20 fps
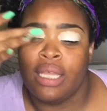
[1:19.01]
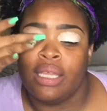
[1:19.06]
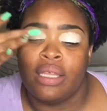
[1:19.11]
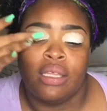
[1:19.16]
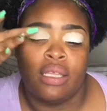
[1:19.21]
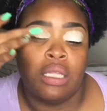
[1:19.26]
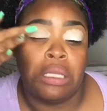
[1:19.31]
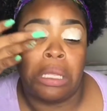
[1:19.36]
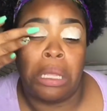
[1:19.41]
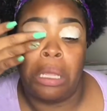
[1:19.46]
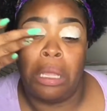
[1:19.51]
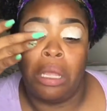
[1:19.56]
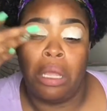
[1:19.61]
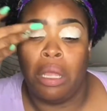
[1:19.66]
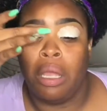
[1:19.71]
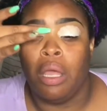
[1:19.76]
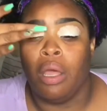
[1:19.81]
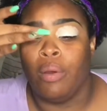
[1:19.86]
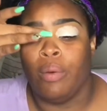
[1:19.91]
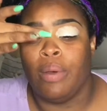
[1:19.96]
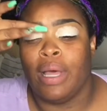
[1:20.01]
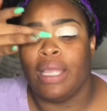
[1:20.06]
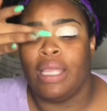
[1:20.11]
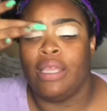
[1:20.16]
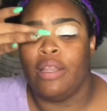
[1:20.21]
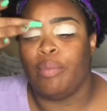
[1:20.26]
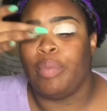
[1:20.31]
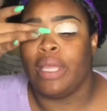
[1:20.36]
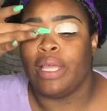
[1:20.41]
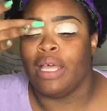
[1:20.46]
and just being able
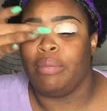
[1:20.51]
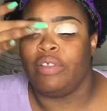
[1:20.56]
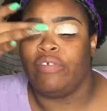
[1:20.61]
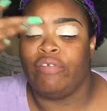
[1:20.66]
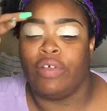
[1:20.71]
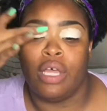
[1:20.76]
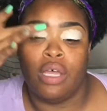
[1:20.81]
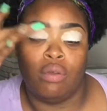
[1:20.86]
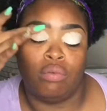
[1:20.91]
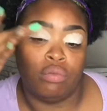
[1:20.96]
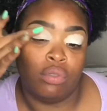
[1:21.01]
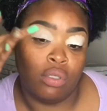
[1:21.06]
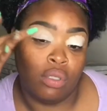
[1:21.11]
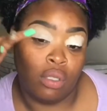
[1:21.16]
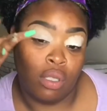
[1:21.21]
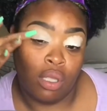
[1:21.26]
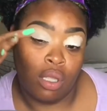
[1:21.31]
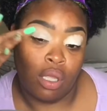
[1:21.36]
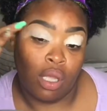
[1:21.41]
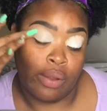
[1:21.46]
to get right up on the product